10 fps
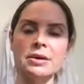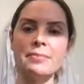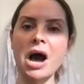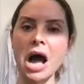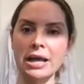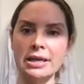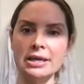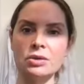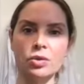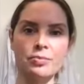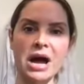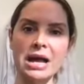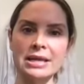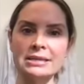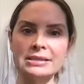pocket or
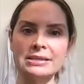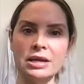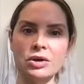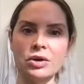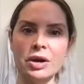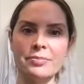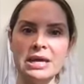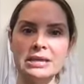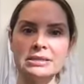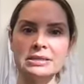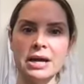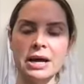pockets that are a bit